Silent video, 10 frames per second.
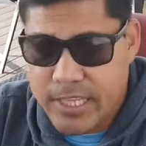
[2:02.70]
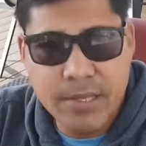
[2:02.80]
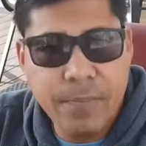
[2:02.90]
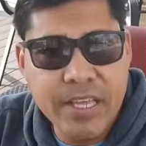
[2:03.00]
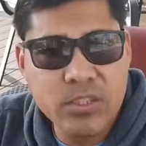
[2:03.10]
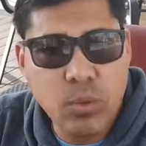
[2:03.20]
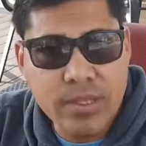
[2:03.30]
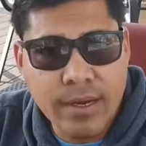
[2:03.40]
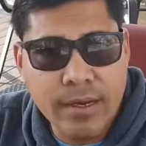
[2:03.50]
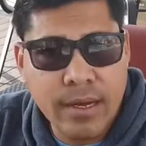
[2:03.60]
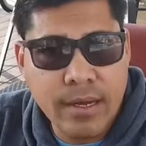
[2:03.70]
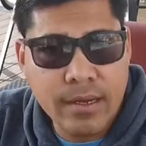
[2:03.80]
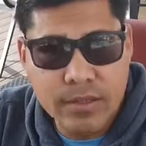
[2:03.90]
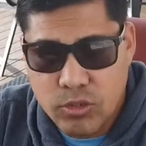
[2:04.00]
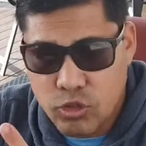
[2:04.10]
it depends what kind of
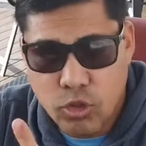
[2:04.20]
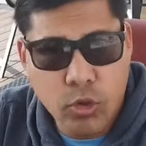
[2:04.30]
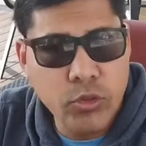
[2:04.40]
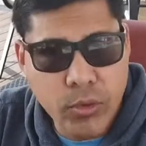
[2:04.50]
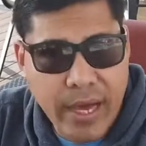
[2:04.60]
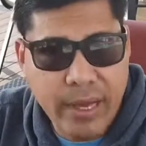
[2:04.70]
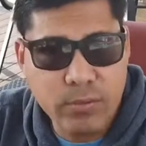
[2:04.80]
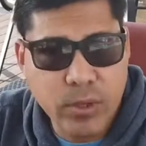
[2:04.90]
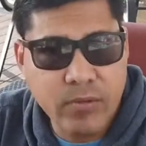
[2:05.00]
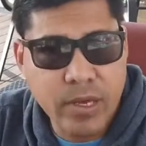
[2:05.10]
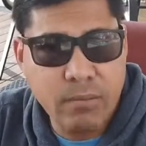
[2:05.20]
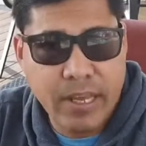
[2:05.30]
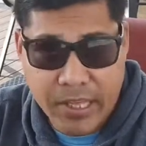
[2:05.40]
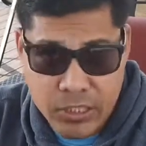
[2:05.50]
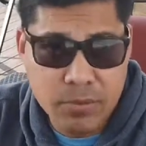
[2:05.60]
drone you have. So if you have
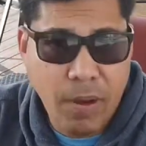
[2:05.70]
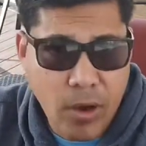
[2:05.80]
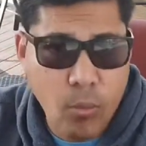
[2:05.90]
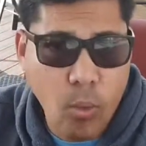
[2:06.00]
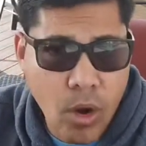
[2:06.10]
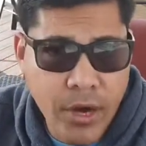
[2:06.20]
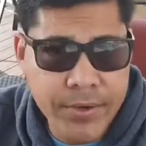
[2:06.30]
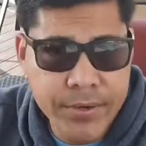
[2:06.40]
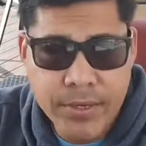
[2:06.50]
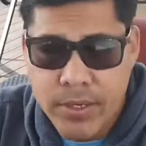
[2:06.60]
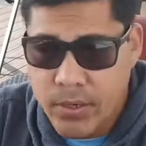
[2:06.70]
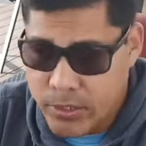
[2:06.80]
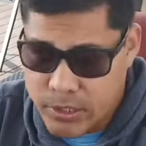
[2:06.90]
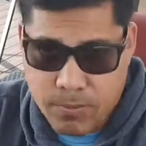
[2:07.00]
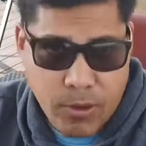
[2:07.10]
like Inspire 1,
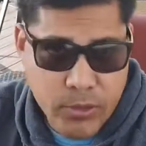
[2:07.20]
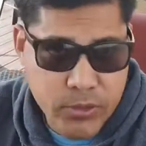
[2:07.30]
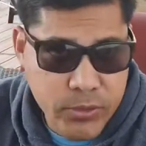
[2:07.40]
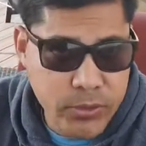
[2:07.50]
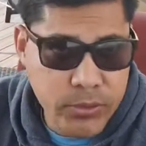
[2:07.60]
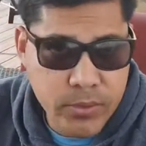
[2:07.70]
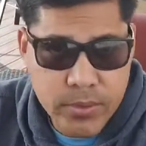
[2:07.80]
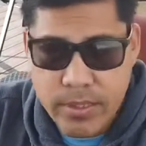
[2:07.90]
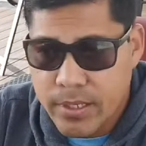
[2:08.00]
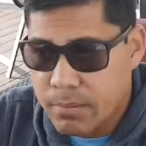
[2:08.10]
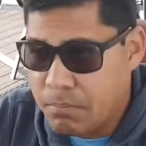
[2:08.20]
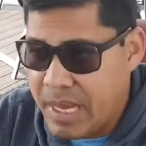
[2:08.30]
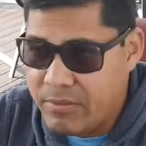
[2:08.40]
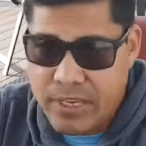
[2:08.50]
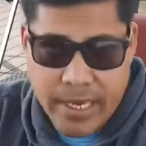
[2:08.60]
Inspire 2,
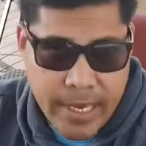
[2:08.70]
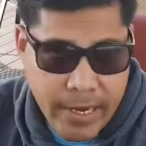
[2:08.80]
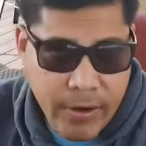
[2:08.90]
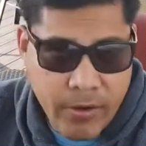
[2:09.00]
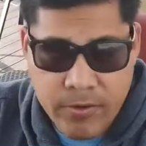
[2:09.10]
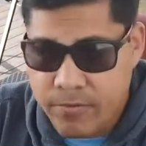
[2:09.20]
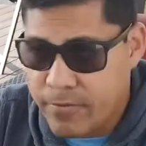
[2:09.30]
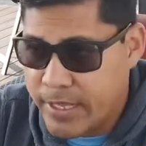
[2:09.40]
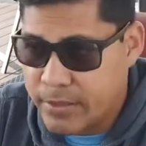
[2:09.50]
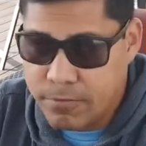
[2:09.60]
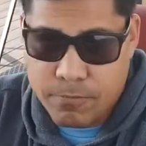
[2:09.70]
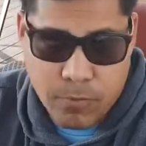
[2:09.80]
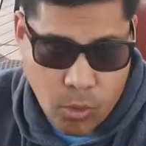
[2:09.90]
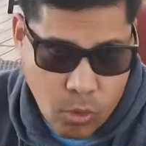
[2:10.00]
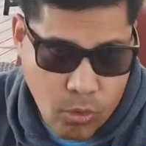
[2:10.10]
Mavic Air, Phantom
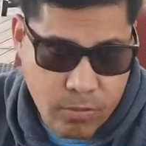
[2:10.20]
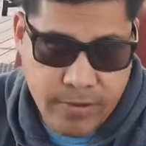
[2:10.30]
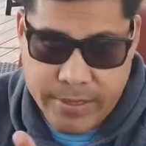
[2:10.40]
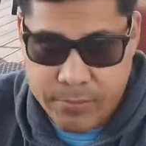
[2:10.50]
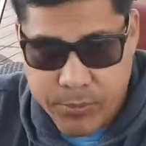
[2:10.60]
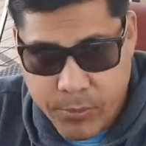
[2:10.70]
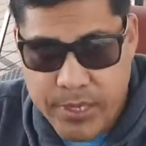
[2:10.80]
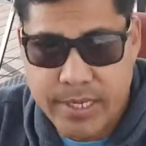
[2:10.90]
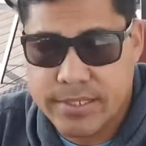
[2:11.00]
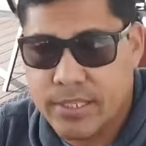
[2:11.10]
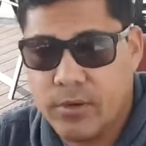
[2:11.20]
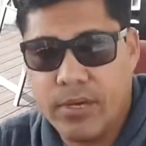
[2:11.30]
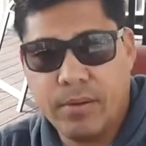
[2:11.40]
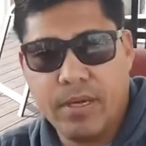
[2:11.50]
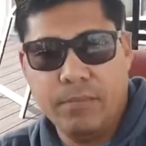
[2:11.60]
4, Phantom 3s,
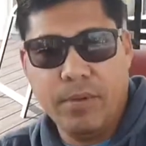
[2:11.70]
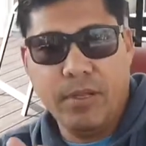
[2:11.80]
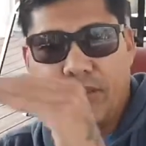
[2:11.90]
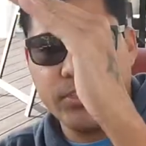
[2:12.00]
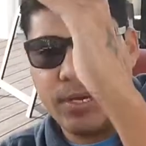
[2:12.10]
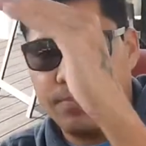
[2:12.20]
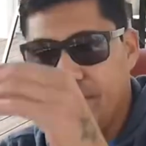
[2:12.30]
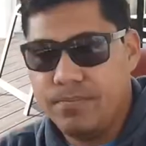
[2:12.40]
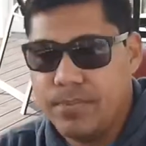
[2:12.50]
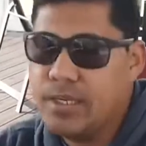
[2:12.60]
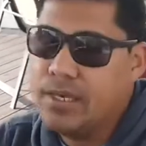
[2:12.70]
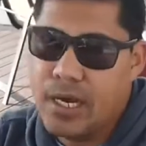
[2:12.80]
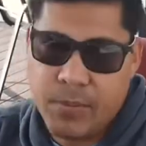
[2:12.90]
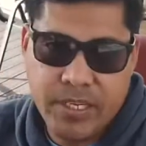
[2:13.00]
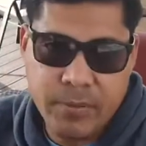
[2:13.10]
it builds up.
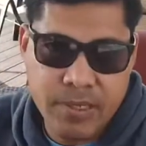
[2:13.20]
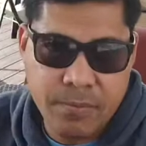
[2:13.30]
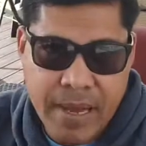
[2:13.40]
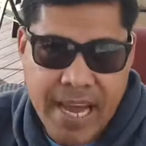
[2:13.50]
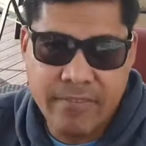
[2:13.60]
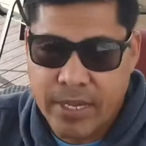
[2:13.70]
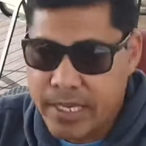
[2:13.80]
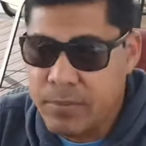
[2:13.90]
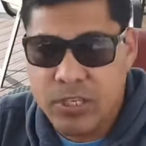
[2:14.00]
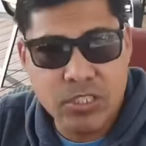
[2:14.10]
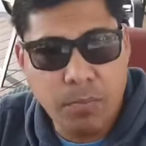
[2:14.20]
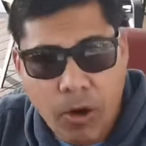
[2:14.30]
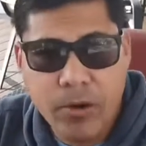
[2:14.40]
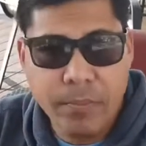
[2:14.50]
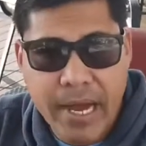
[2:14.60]
I mean, even a Mavic, even a
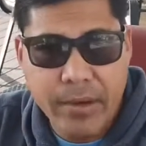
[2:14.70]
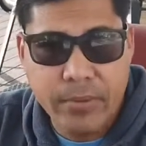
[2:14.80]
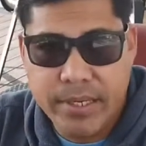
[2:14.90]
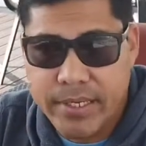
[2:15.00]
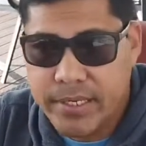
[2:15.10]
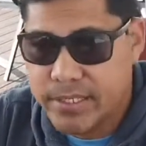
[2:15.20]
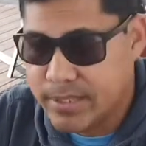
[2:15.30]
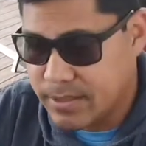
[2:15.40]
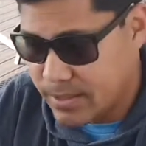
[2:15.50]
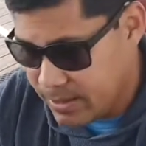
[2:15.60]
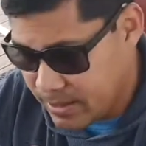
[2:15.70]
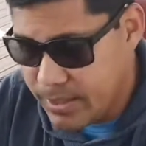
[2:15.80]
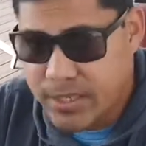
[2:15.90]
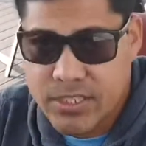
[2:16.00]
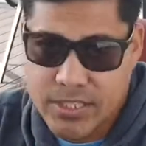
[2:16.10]
Spark battery is
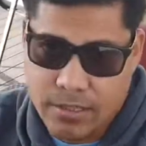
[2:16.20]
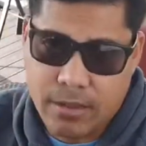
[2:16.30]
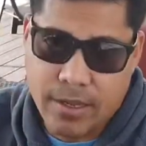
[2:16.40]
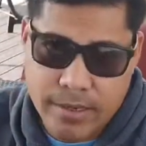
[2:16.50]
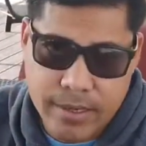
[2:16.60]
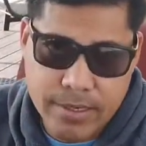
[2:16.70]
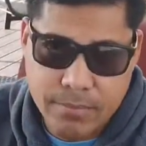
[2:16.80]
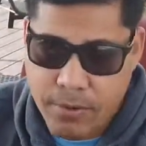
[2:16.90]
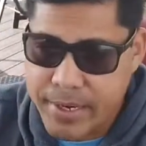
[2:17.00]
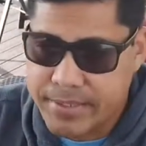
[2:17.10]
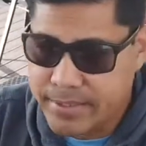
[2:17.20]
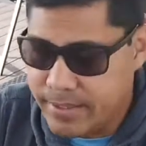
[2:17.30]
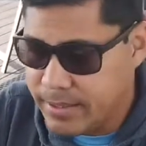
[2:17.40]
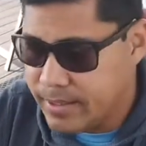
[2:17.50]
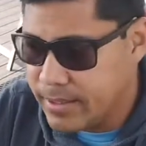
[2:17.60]
still kind of pricey.